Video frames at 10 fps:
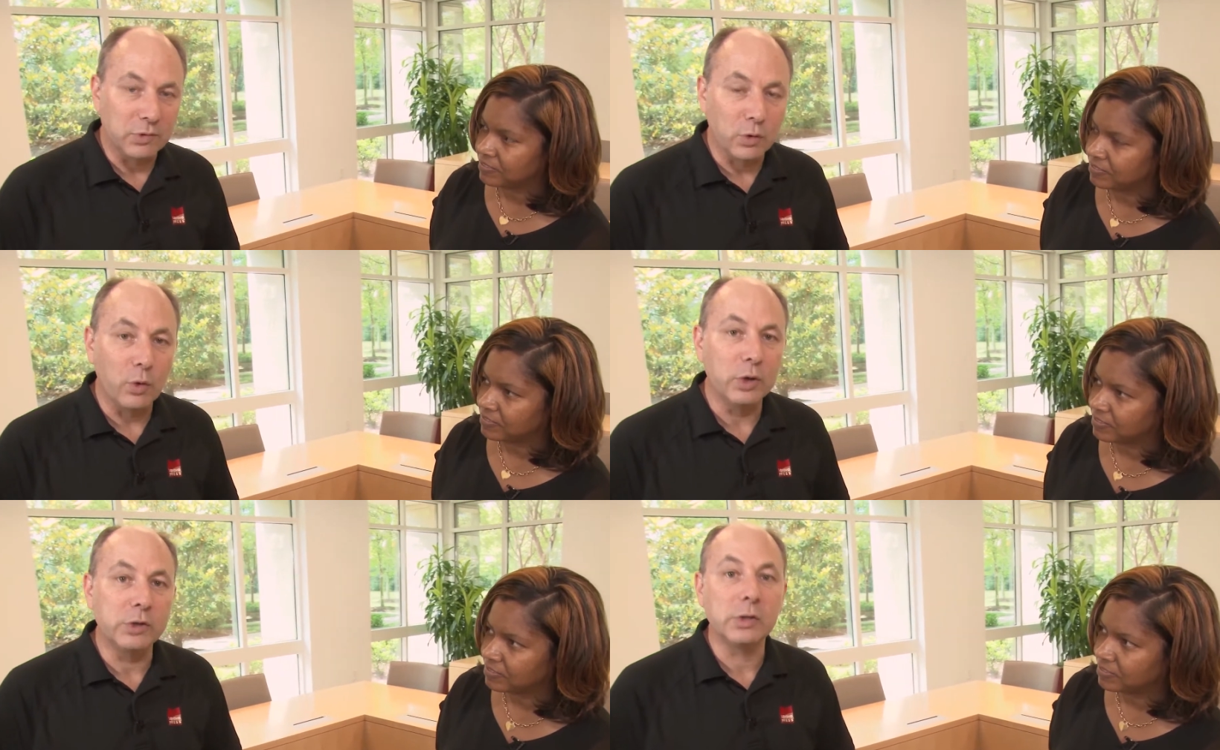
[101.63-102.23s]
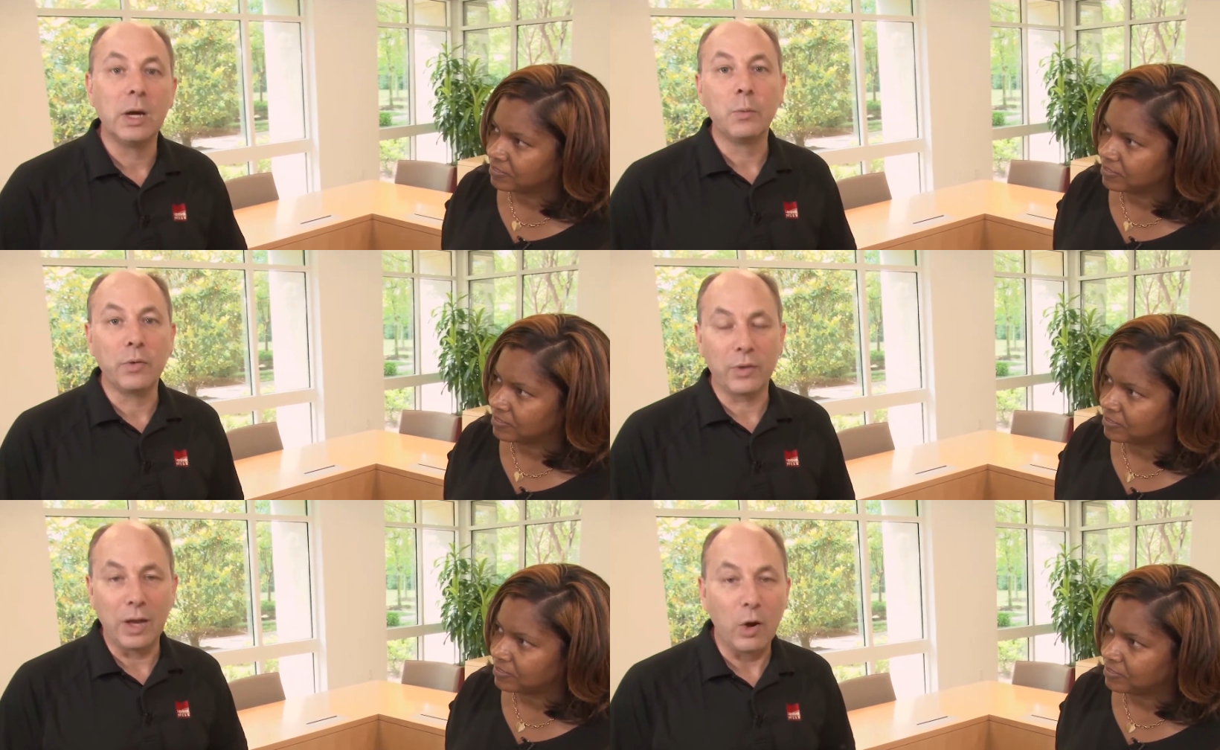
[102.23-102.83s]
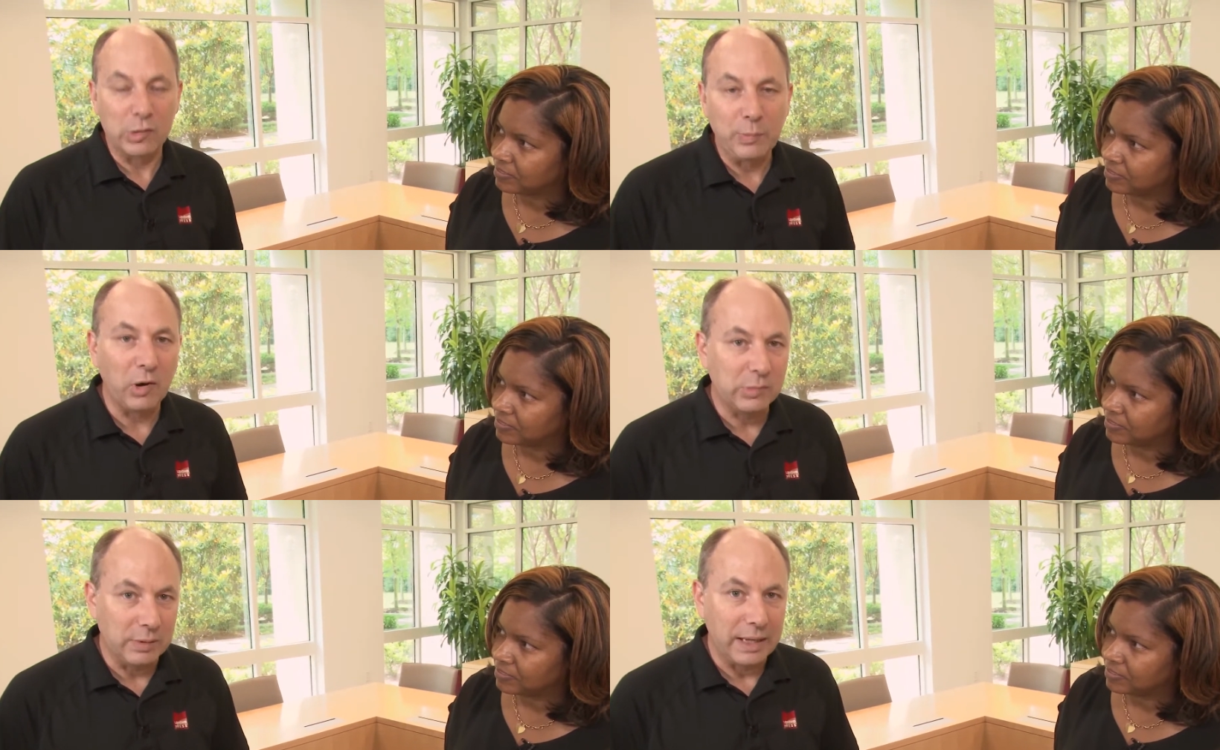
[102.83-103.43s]
Speaker 1: storage with the lowest
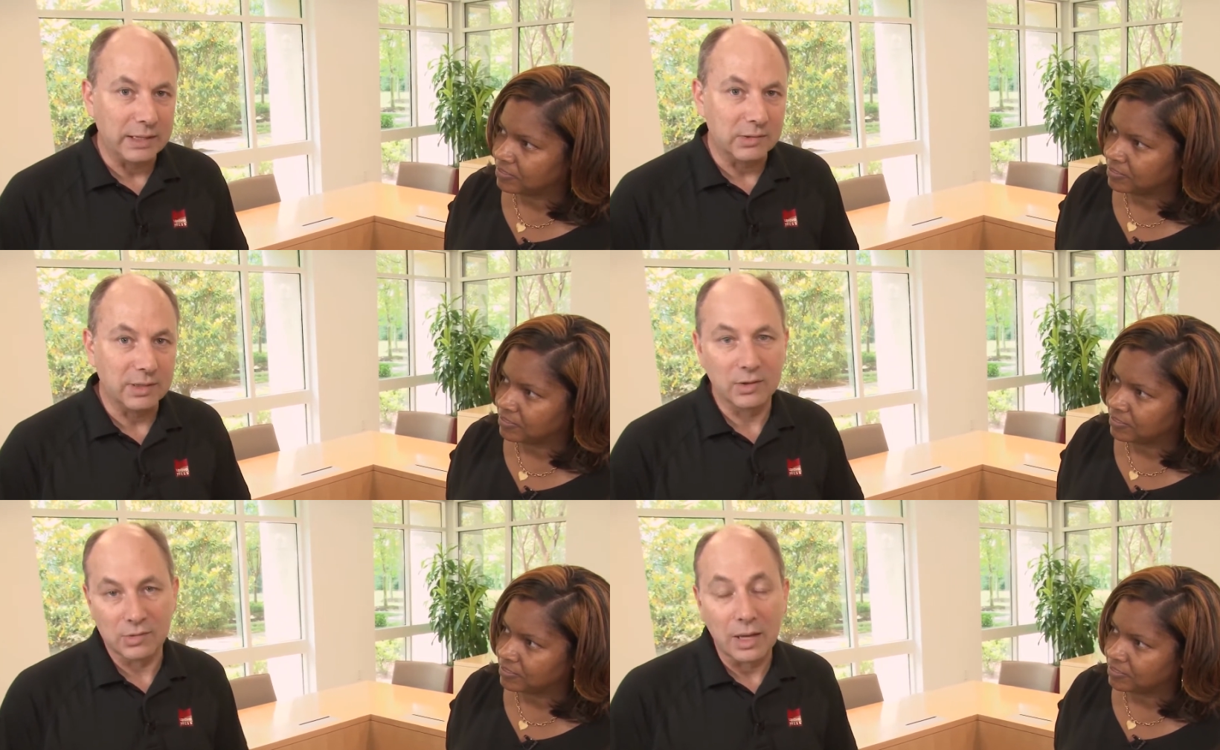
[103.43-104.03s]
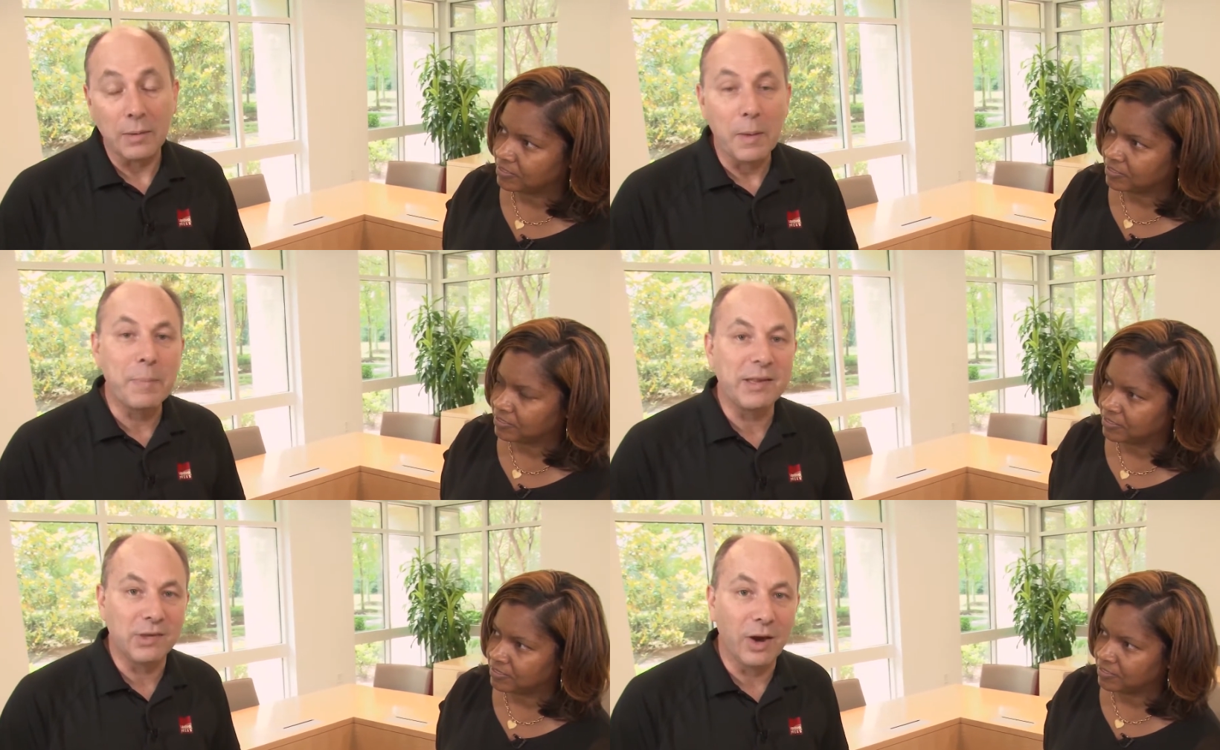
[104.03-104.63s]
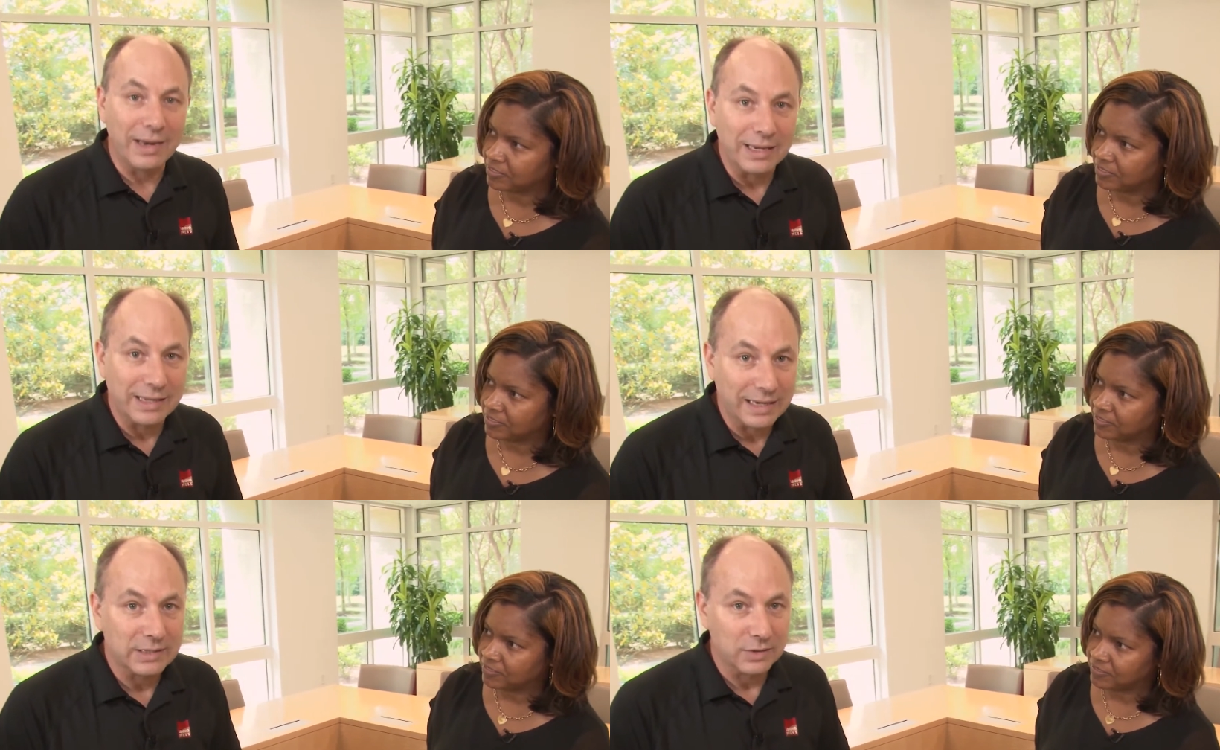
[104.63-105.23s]
possible latency because they're, they're, PCIe
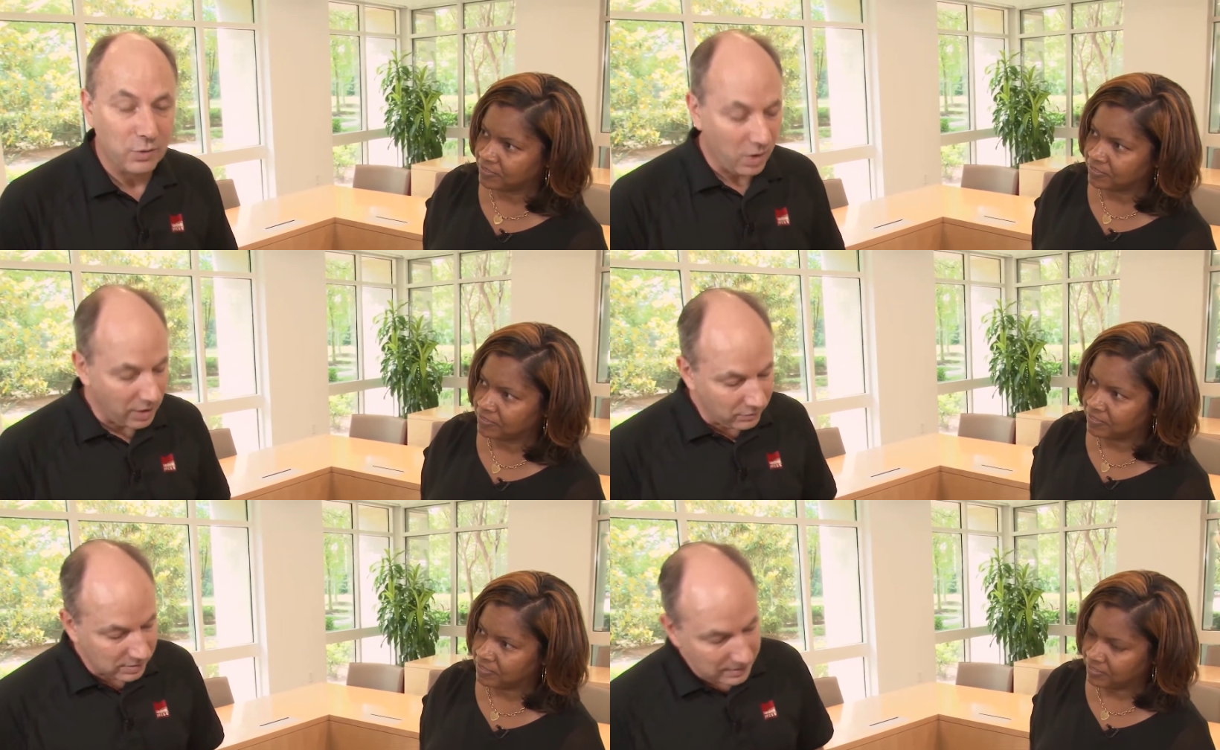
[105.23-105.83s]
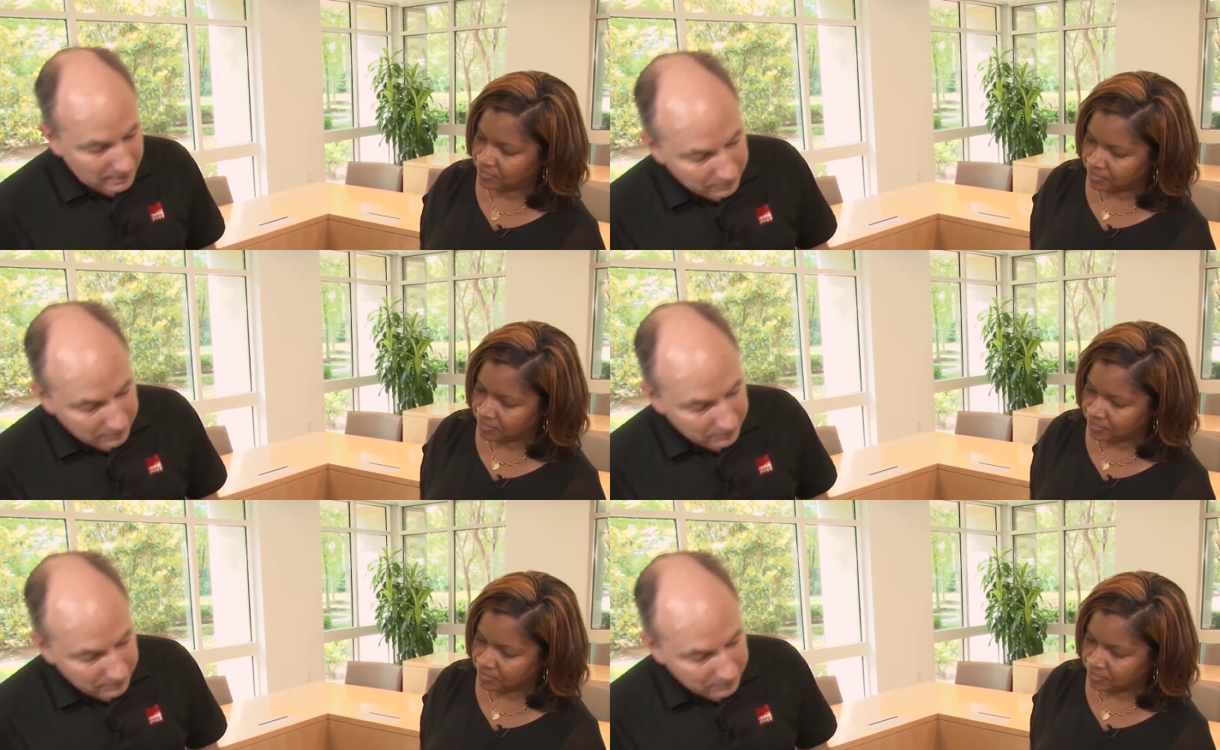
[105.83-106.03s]
connected drives.